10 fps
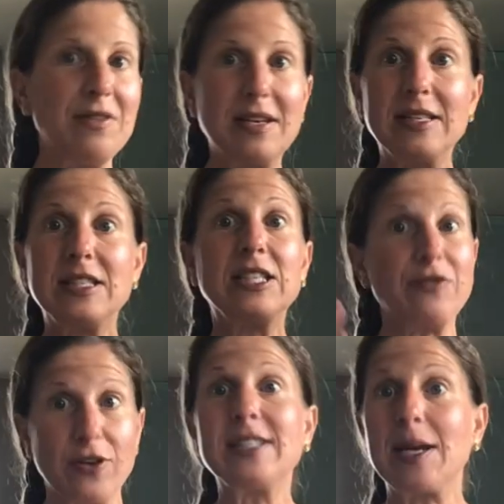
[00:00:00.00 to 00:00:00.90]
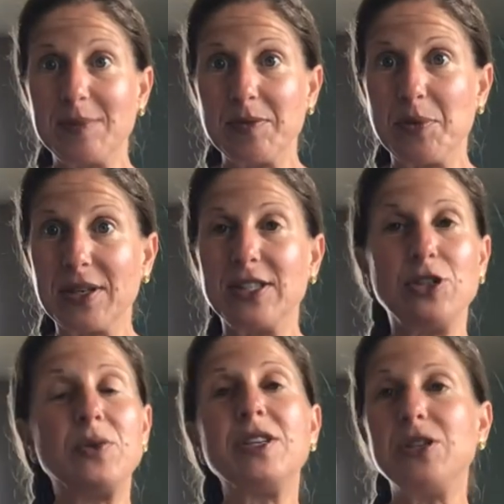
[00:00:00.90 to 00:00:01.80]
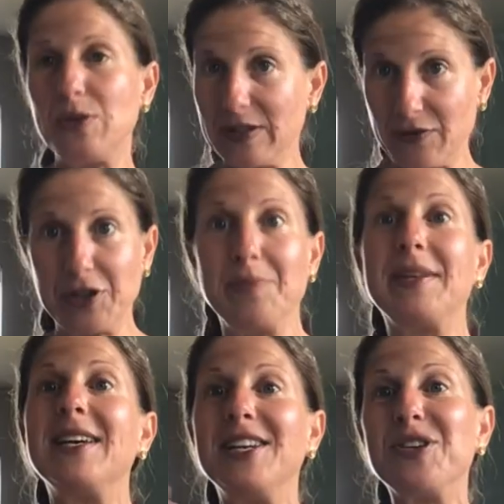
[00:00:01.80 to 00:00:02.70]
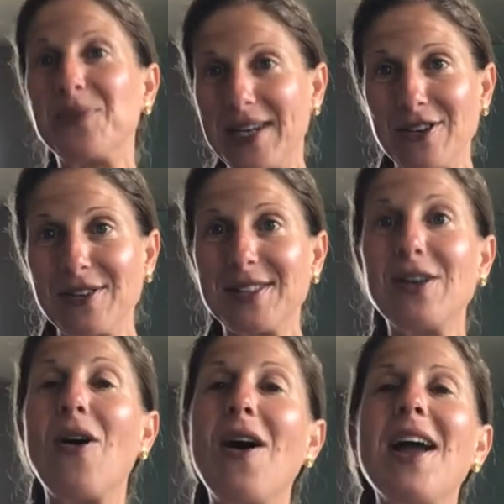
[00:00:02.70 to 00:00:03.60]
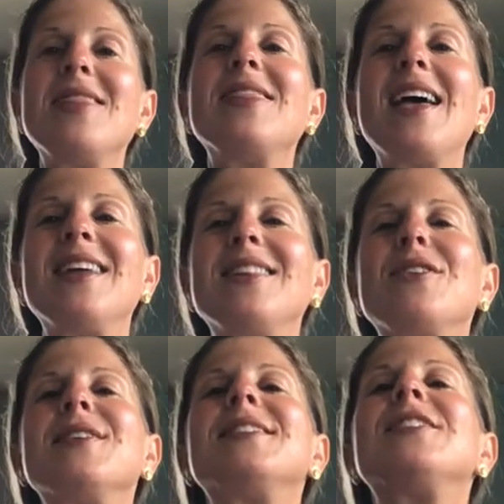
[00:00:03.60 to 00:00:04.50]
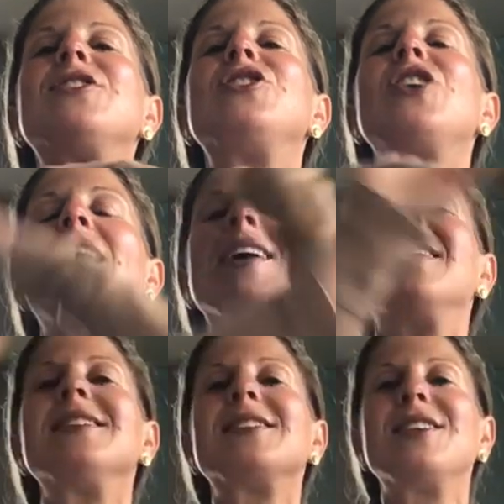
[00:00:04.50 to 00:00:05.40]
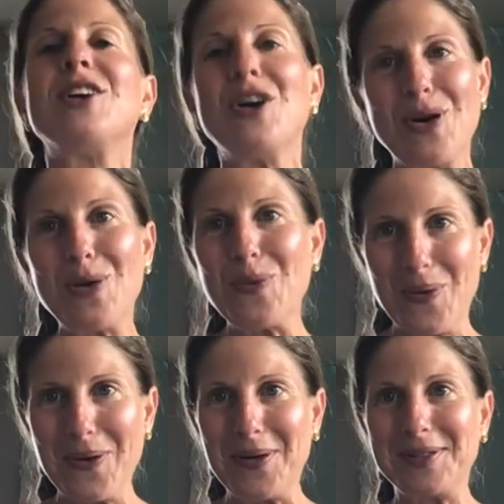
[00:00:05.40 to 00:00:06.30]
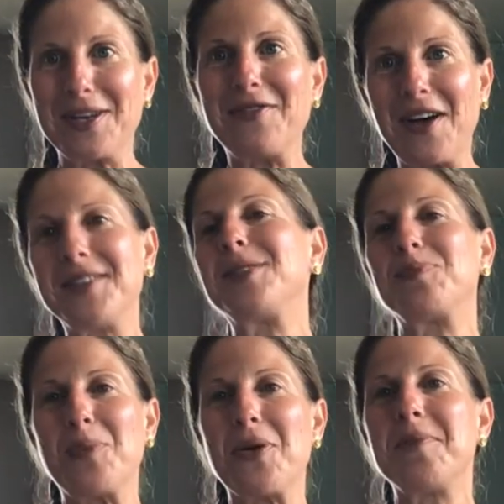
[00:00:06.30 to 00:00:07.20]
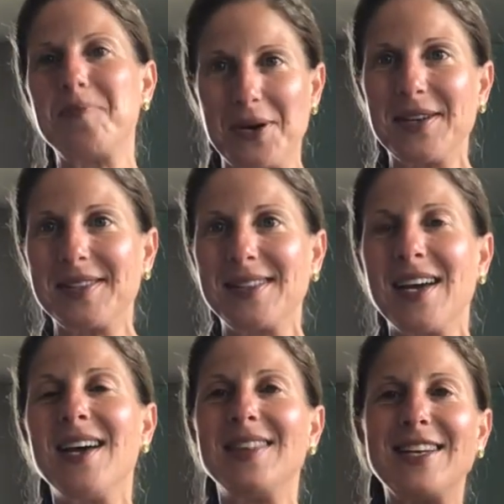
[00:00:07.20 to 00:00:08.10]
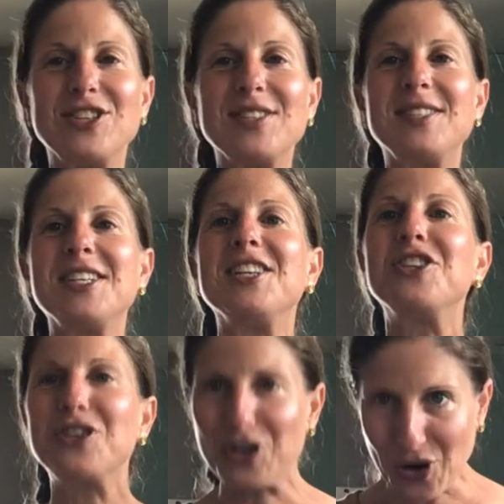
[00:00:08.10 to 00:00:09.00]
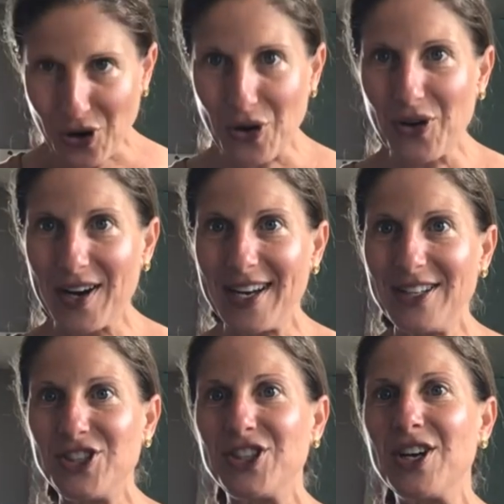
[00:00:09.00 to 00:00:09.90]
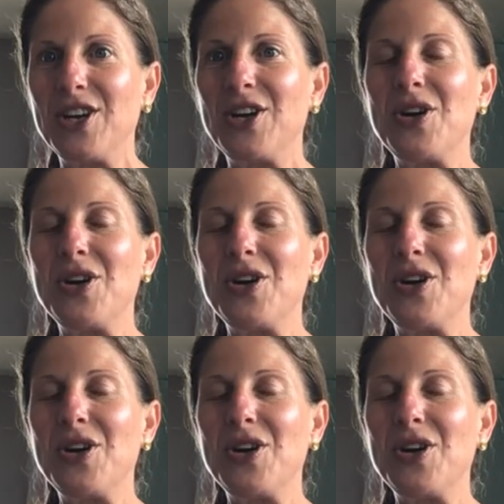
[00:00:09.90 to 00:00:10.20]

and different types of books that you can use for your beginning readers. And then there is this giant world of Usborne books that just encourage